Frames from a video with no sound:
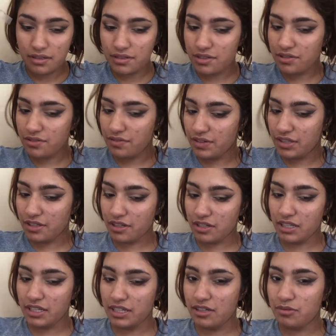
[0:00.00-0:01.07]
to reveal the
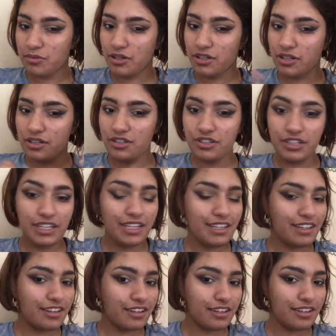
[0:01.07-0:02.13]
clean work underneath.